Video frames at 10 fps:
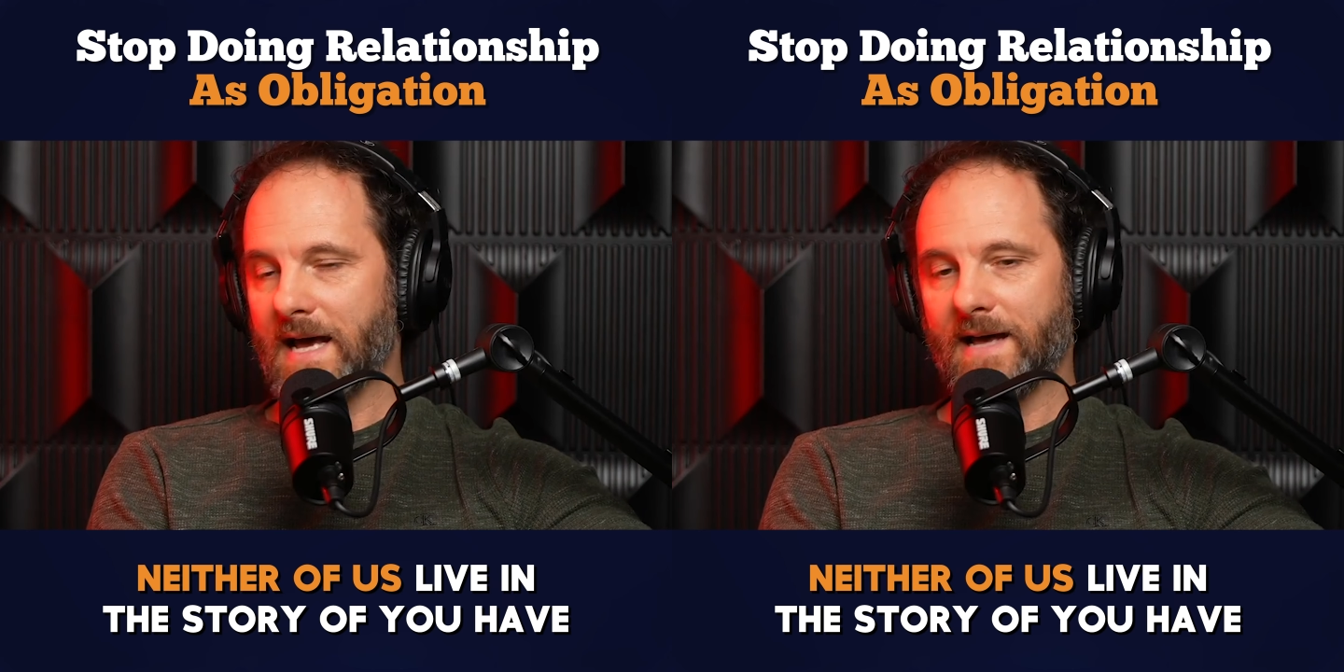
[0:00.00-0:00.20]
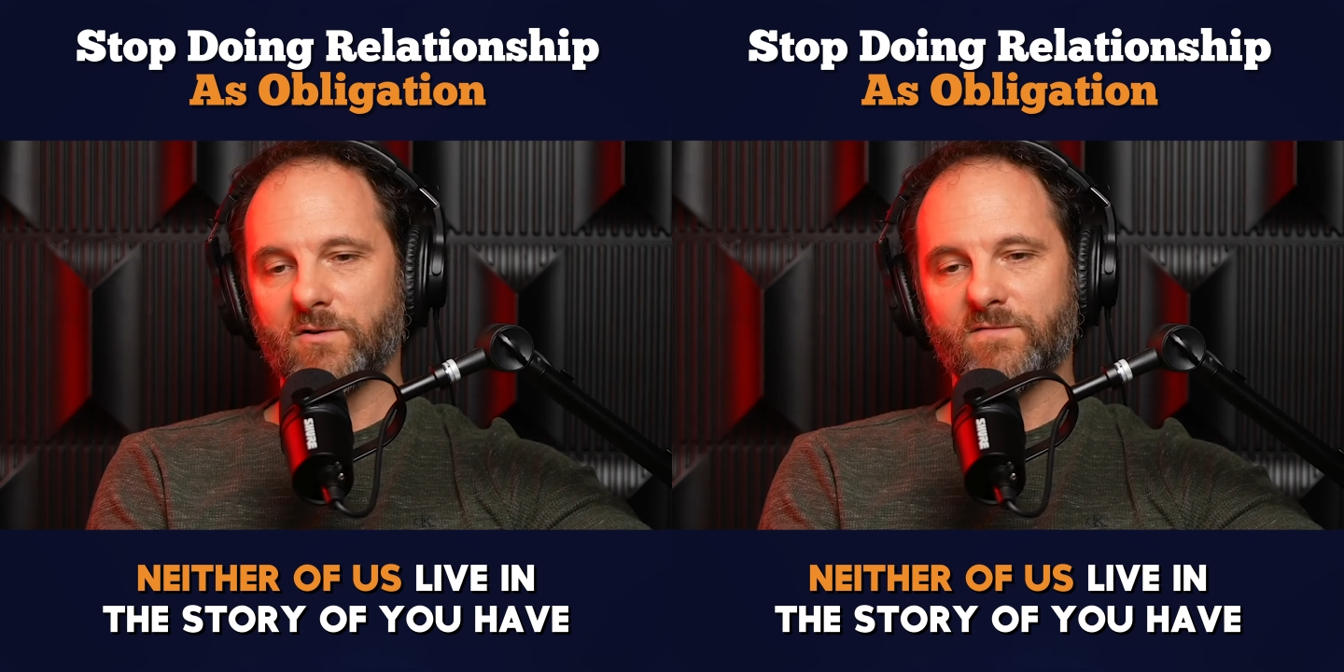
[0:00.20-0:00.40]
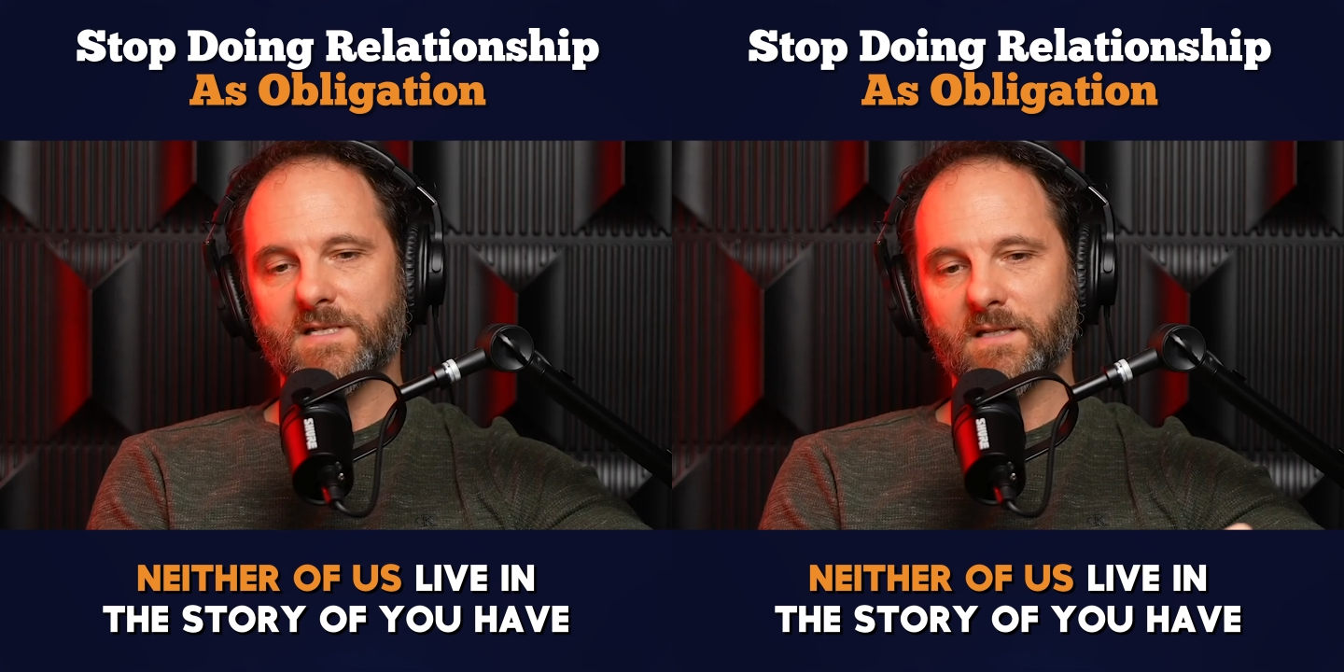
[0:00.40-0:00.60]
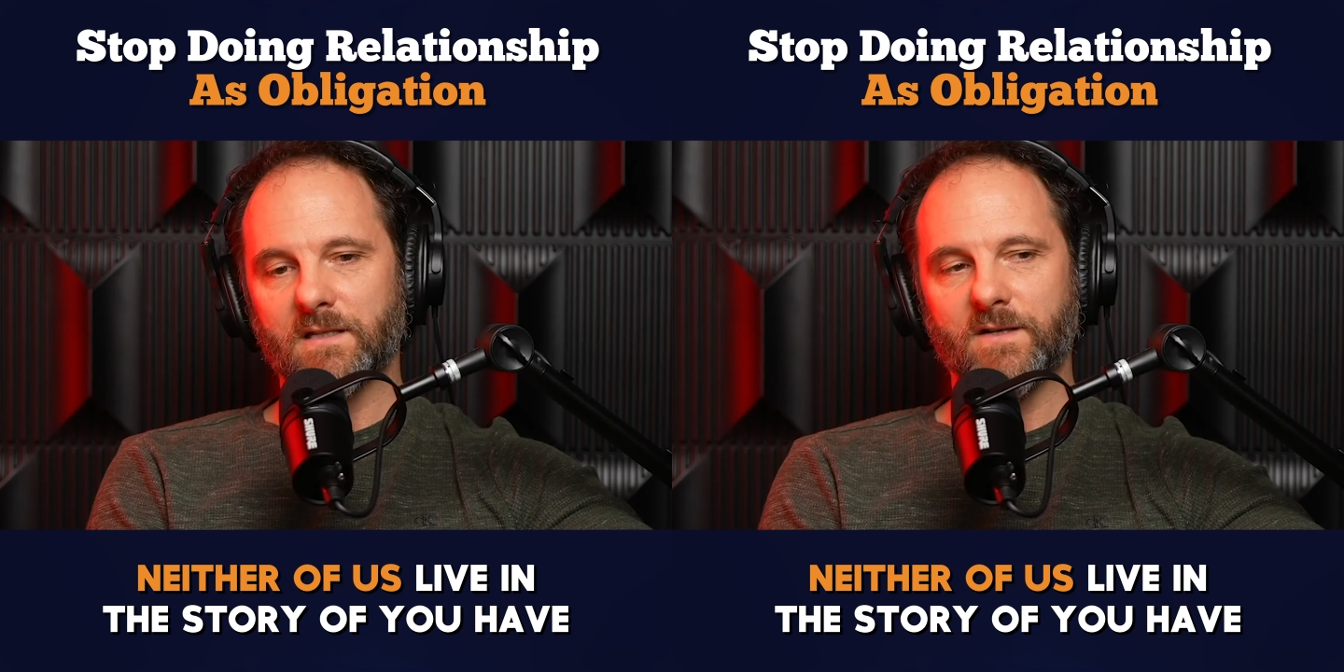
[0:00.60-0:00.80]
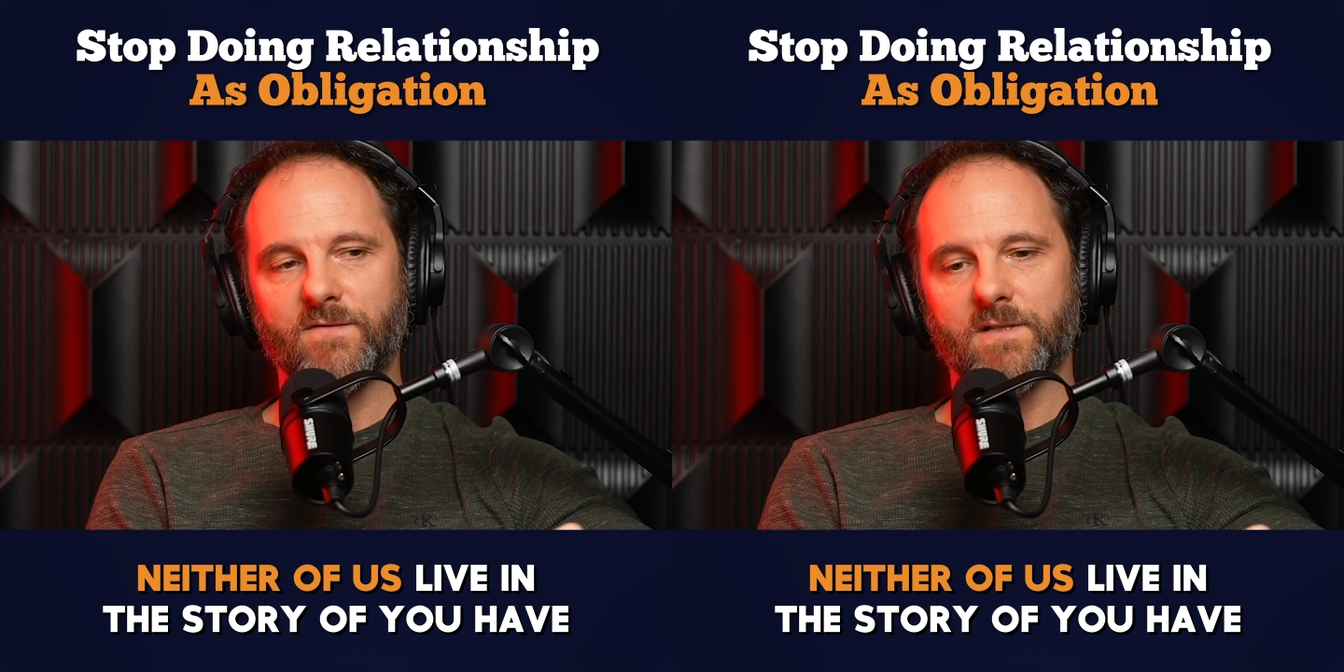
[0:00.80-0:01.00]
Neither of us
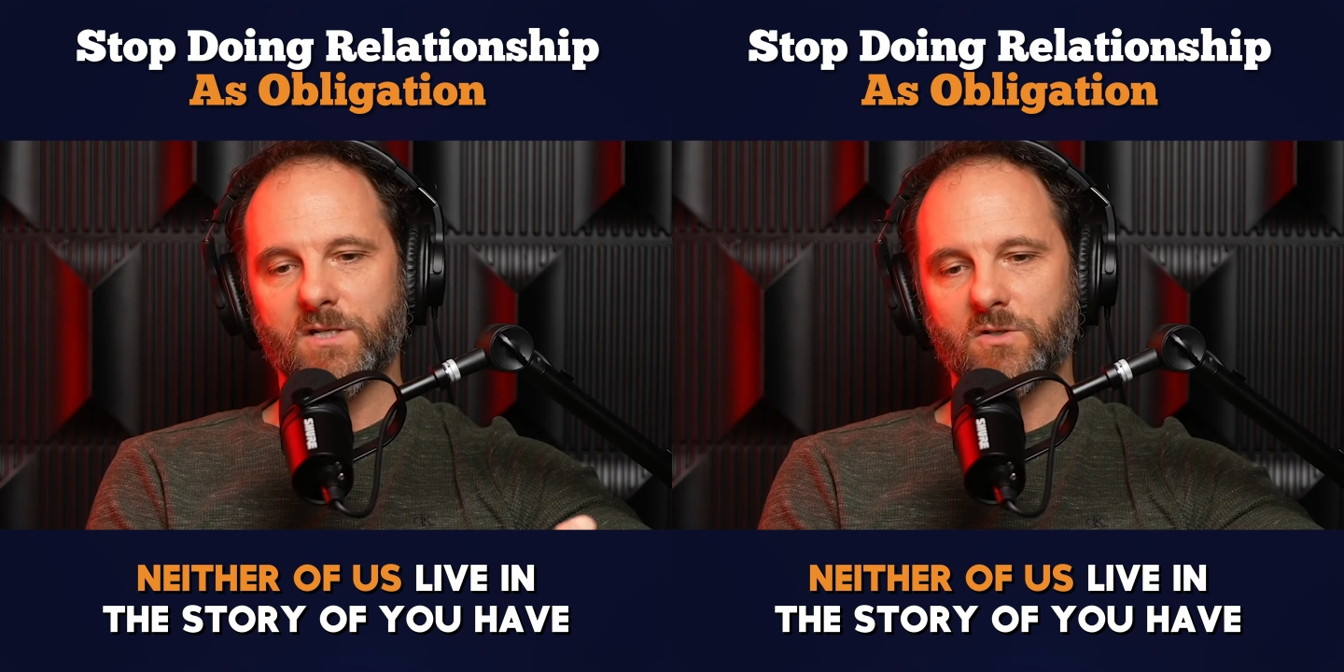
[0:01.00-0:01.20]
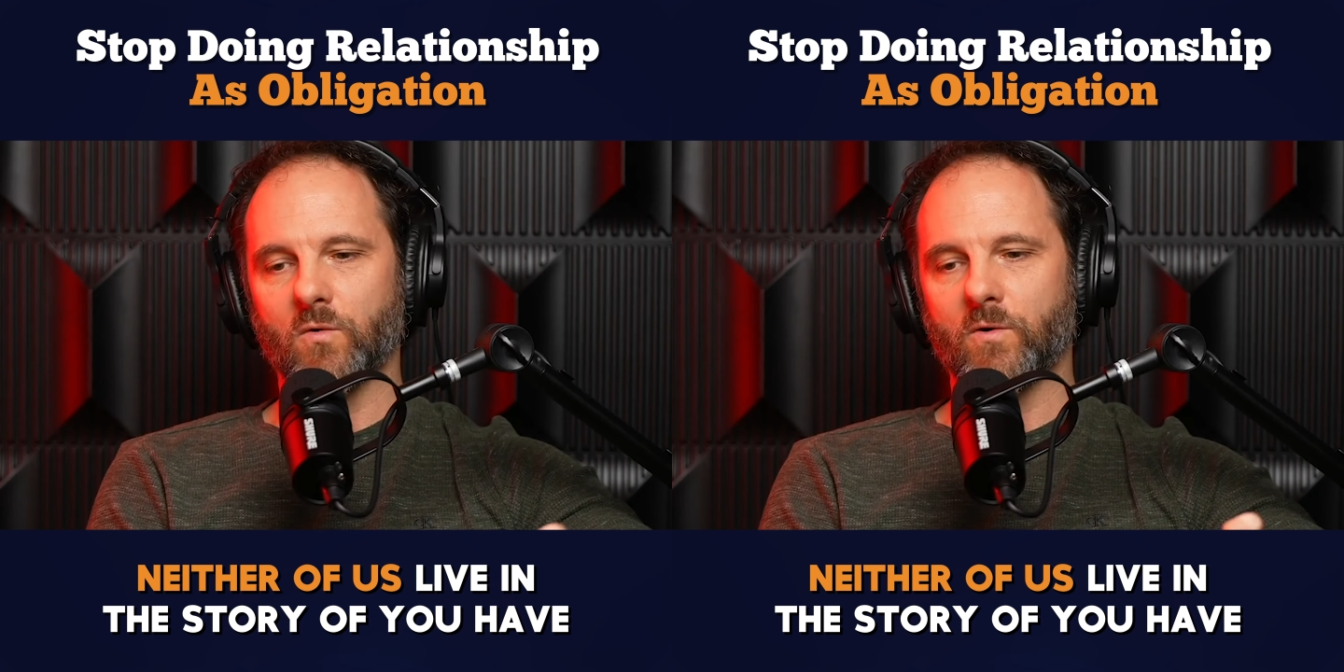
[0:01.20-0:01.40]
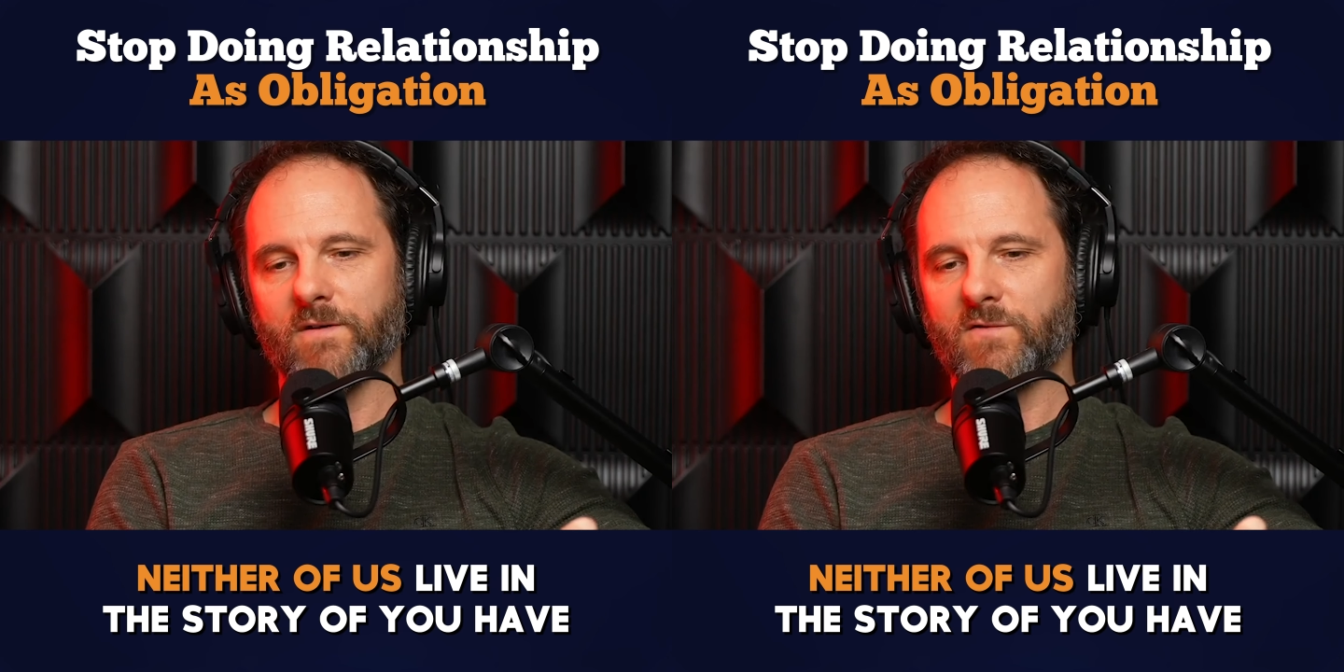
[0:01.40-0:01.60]
live in the story